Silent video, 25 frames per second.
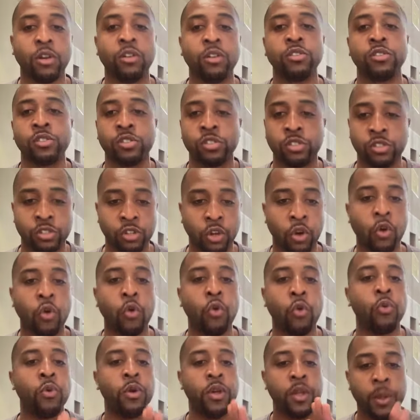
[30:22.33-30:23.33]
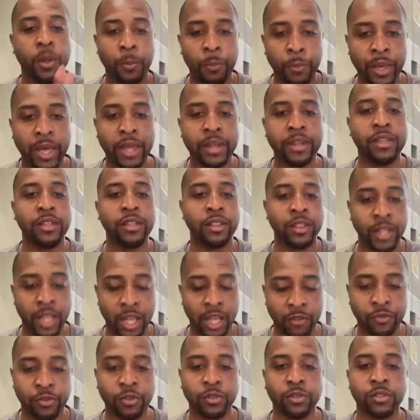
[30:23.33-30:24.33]
on so many
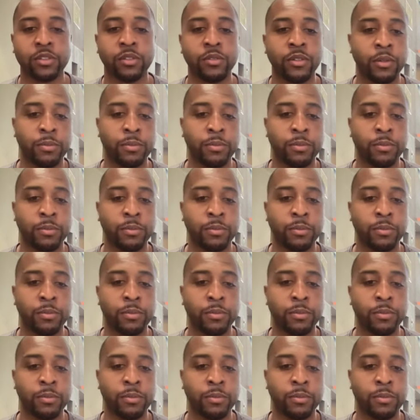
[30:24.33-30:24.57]
levels.